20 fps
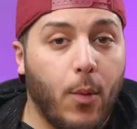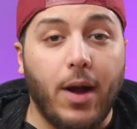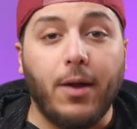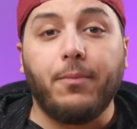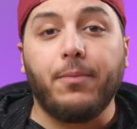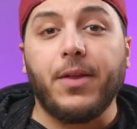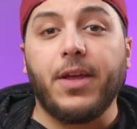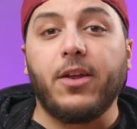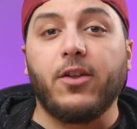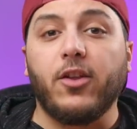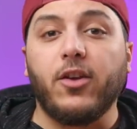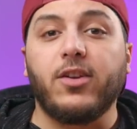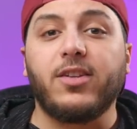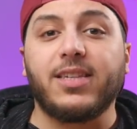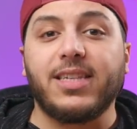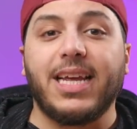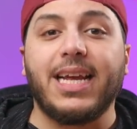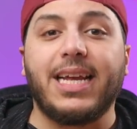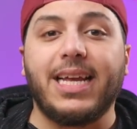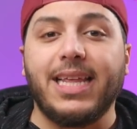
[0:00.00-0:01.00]
Well, it
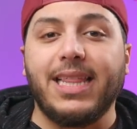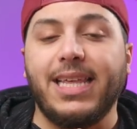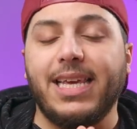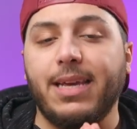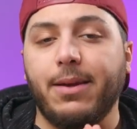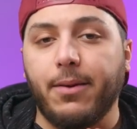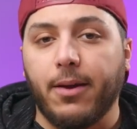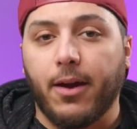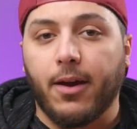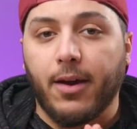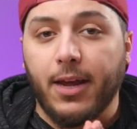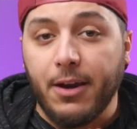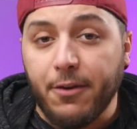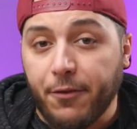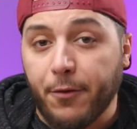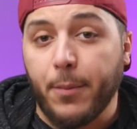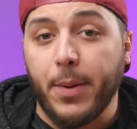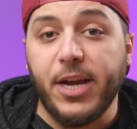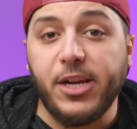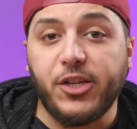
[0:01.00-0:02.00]
looks like the
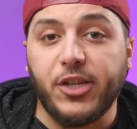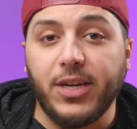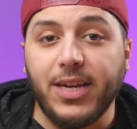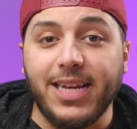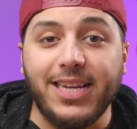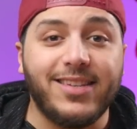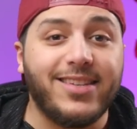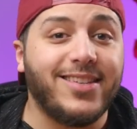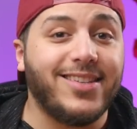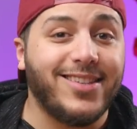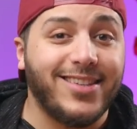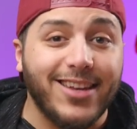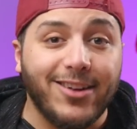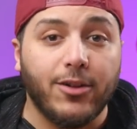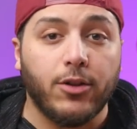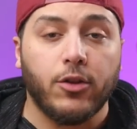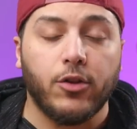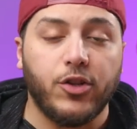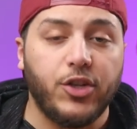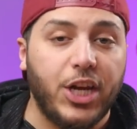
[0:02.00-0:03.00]
information is
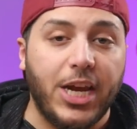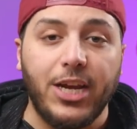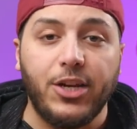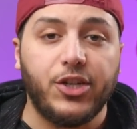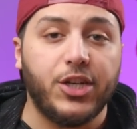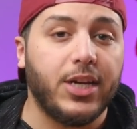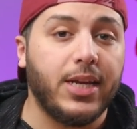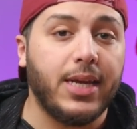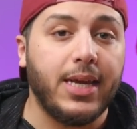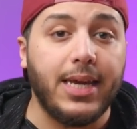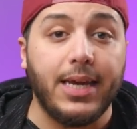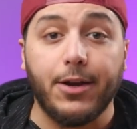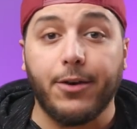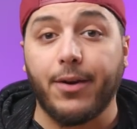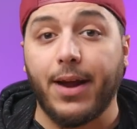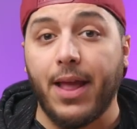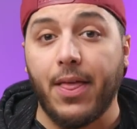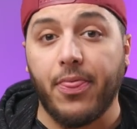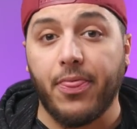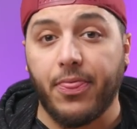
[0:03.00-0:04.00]
still changing
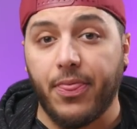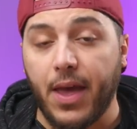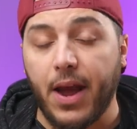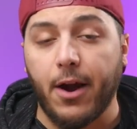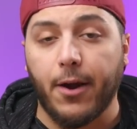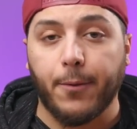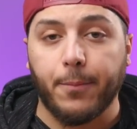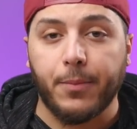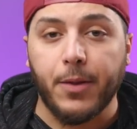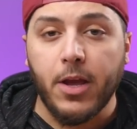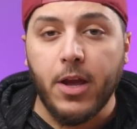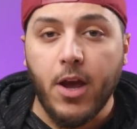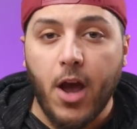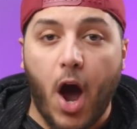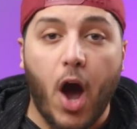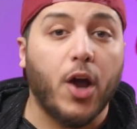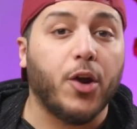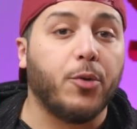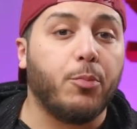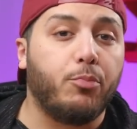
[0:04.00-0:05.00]
here and there.
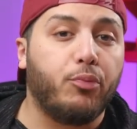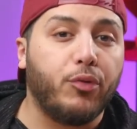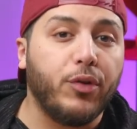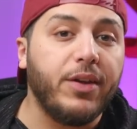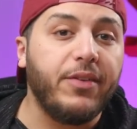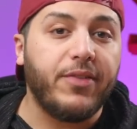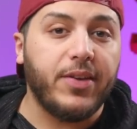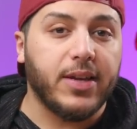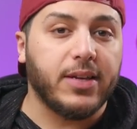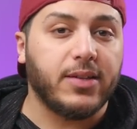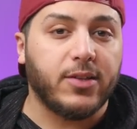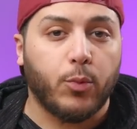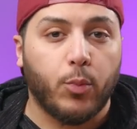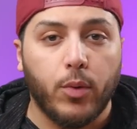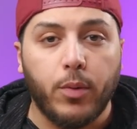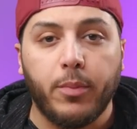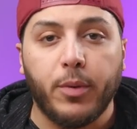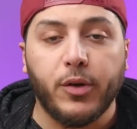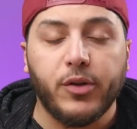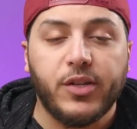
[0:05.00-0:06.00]
On previous
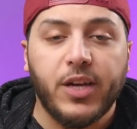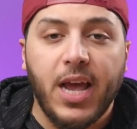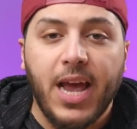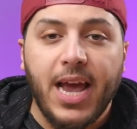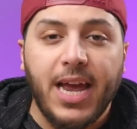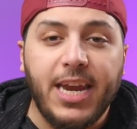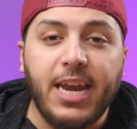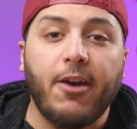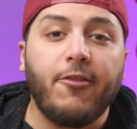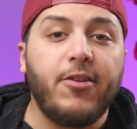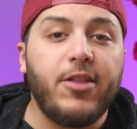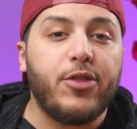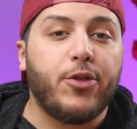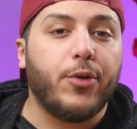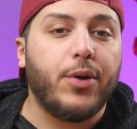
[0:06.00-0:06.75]
rumors, Navi